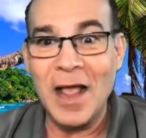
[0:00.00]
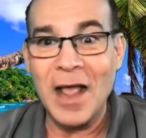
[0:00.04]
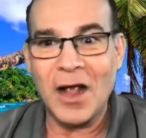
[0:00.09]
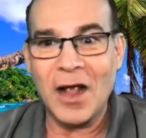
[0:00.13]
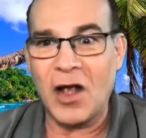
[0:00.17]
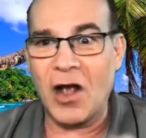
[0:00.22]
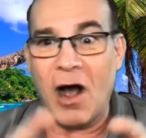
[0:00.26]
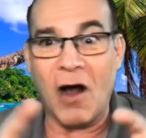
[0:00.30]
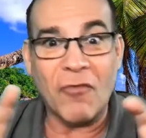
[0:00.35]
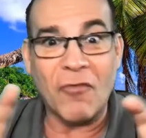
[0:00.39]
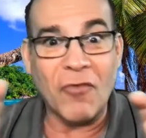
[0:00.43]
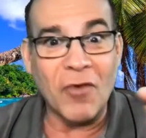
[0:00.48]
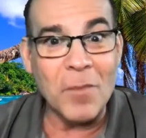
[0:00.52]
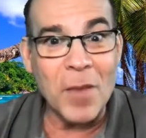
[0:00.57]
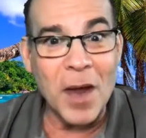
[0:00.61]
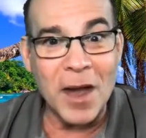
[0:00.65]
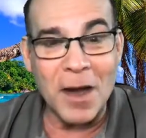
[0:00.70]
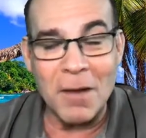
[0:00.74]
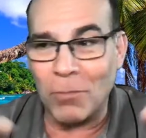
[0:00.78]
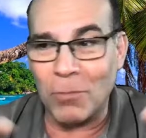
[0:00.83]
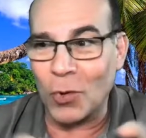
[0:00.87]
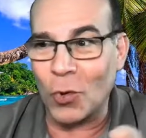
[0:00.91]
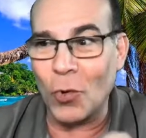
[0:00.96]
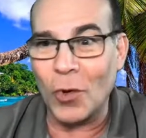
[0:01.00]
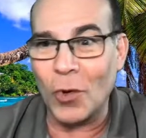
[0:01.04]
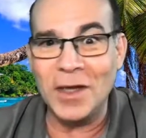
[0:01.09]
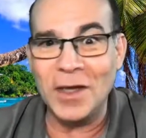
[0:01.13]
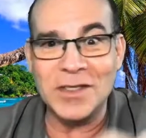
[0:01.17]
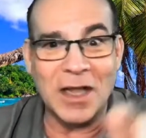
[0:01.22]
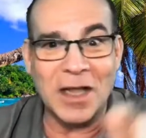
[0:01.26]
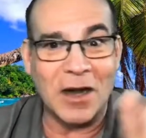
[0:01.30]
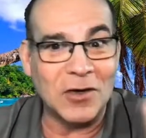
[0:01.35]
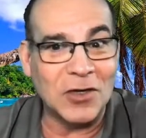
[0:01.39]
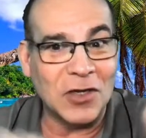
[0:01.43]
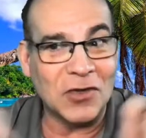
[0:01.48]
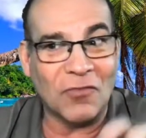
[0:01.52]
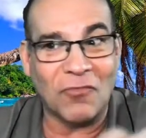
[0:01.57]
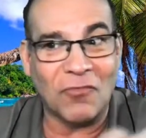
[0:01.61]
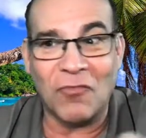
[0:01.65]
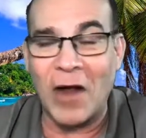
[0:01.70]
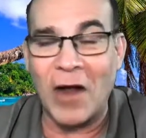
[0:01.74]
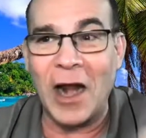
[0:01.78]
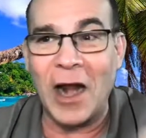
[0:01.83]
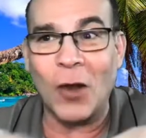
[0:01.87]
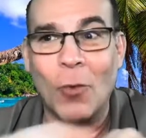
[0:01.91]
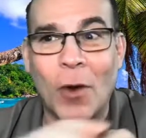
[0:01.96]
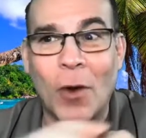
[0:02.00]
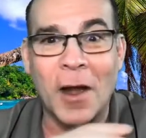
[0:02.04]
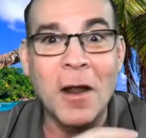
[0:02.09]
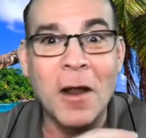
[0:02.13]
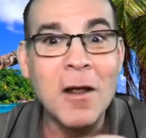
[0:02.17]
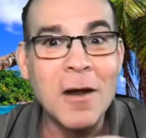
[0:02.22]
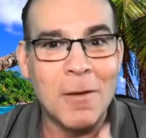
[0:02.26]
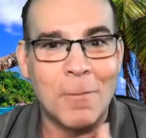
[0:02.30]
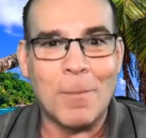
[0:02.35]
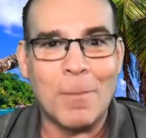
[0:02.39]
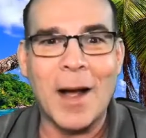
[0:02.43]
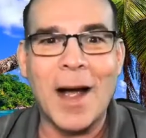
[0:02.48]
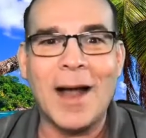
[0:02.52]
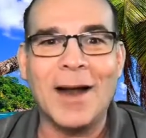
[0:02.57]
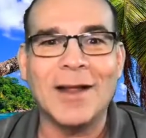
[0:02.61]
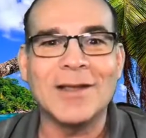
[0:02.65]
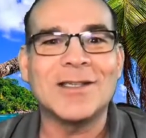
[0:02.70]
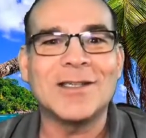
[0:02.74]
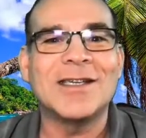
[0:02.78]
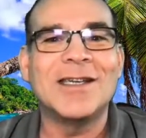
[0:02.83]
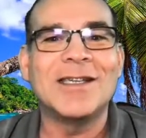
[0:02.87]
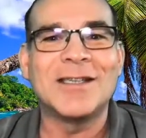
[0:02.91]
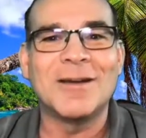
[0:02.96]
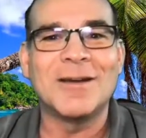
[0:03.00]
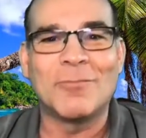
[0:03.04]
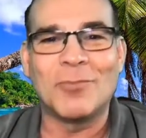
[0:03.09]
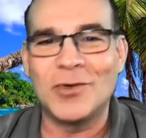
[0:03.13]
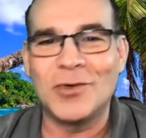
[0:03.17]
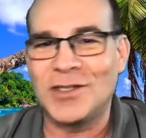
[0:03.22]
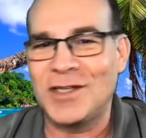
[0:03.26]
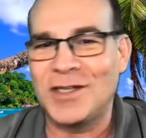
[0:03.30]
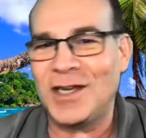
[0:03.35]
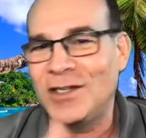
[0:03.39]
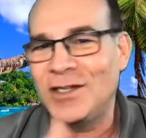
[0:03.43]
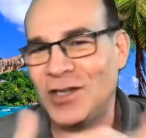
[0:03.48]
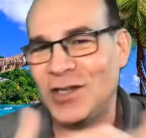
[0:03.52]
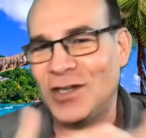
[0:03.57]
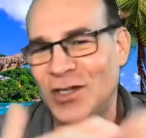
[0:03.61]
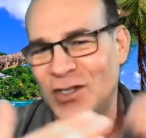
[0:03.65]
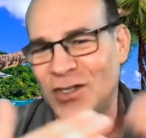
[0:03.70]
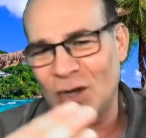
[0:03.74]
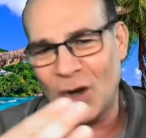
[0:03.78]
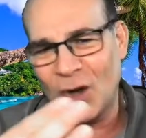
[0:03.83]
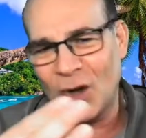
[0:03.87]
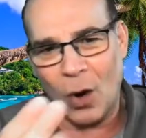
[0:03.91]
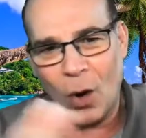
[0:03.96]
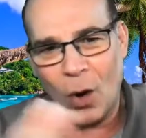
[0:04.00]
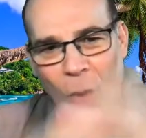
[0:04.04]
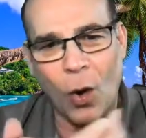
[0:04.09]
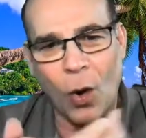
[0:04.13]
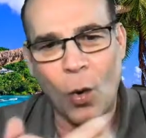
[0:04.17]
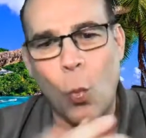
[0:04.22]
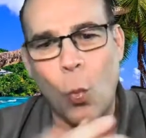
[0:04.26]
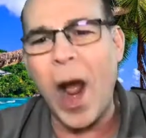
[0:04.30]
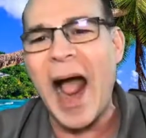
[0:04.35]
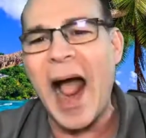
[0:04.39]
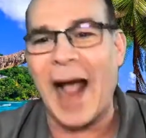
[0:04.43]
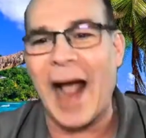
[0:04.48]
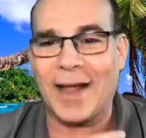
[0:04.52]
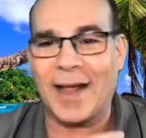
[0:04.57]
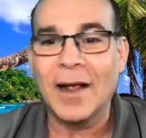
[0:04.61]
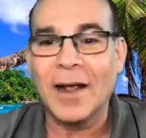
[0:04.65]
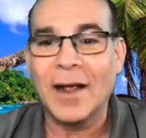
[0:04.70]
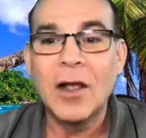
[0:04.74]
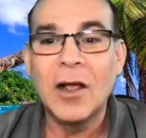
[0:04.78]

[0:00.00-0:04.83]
government employees that are just following policies and procedures. Whack.